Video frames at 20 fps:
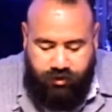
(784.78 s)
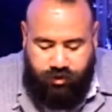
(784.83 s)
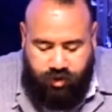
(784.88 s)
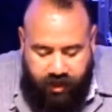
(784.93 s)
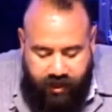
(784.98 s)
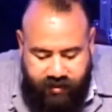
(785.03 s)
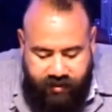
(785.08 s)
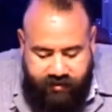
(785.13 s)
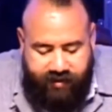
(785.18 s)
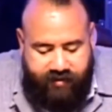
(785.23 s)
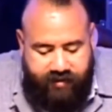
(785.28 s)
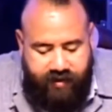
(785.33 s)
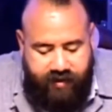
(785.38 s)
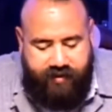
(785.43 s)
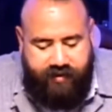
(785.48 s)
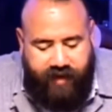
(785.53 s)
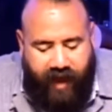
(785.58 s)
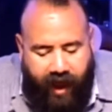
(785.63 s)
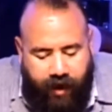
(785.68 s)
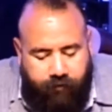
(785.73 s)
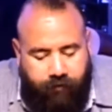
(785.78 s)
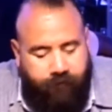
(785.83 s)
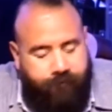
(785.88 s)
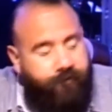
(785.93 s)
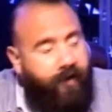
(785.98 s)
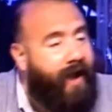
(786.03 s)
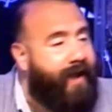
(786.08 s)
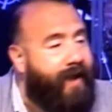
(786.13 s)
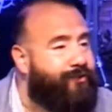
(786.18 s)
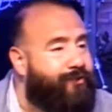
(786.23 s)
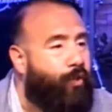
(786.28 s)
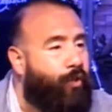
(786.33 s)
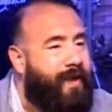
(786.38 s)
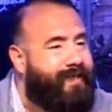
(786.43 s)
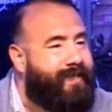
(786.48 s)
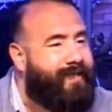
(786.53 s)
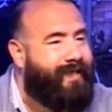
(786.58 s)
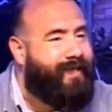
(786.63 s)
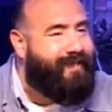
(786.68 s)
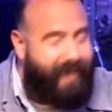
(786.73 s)
Jesus' sacrifice
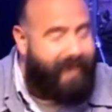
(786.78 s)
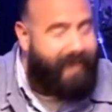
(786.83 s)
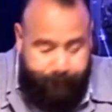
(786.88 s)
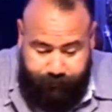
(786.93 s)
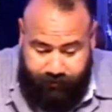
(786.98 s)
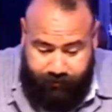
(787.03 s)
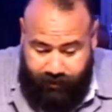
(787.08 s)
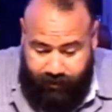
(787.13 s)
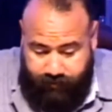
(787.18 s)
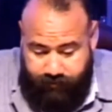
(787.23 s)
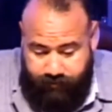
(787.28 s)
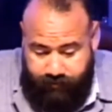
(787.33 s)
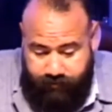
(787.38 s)
was accepted.